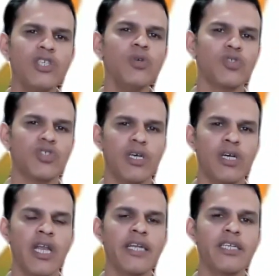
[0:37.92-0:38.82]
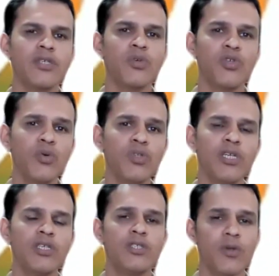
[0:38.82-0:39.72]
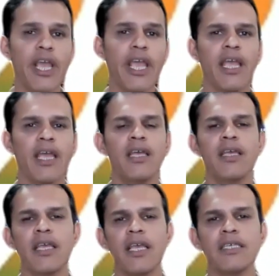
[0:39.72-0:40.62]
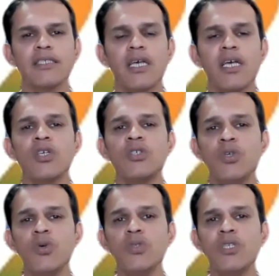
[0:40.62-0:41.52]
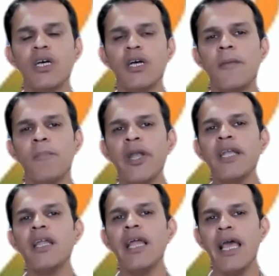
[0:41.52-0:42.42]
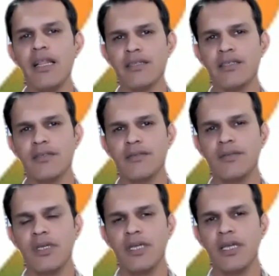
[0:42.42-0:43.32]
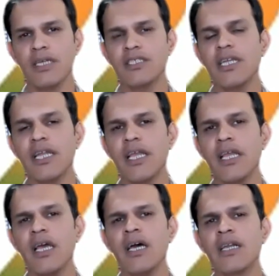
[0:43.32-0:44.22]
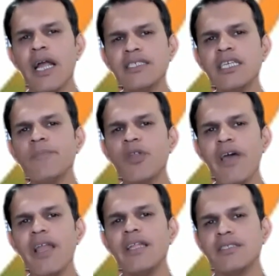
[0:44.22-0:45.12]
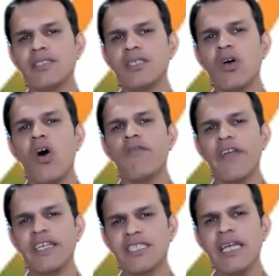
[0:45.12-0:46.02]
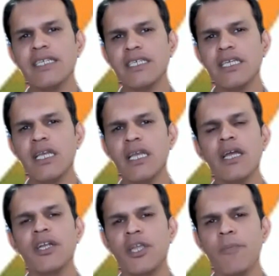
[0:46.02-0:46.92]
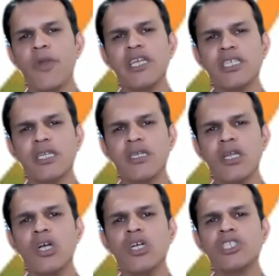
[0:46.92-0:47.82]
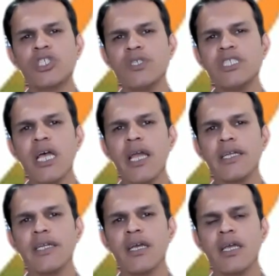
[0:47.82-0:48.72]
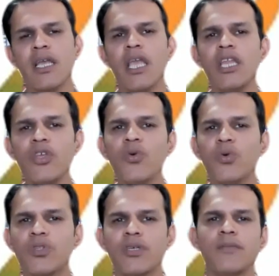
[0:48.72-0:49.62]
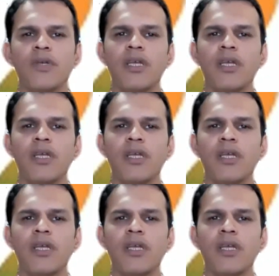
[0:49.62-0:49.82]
issues related to youth today is youth mental health. Considering rising prevalence of anxiety, depression, suicide in youth,